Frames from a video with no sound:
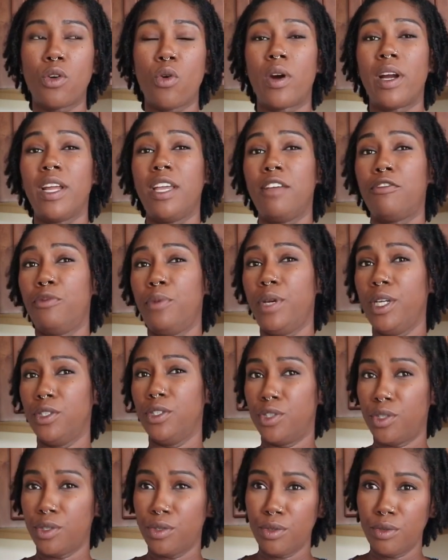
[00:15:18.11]
or if we
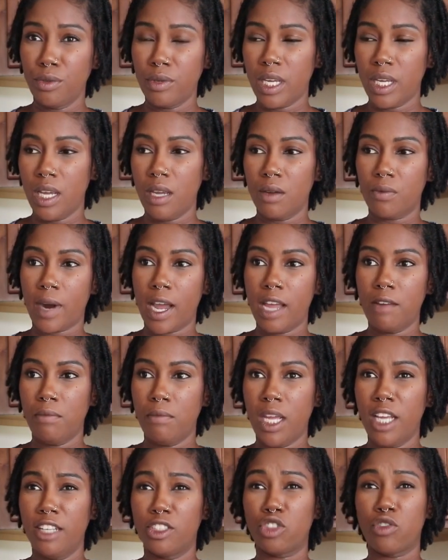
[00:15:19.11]
do eat red
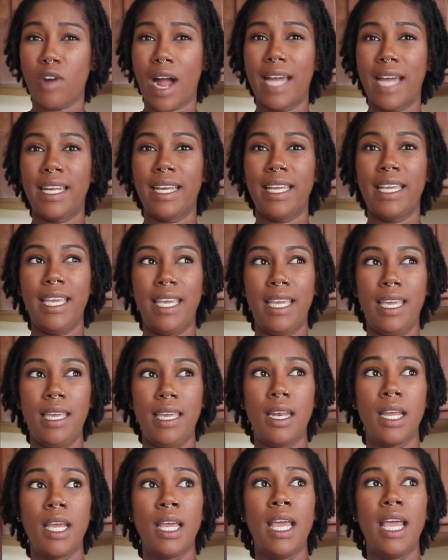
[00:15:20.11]
meat, try to
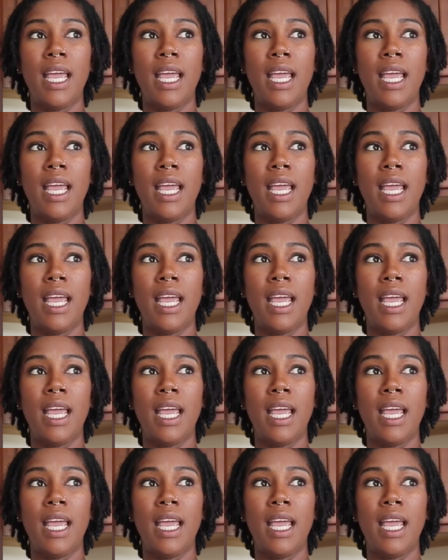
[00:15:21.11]
eat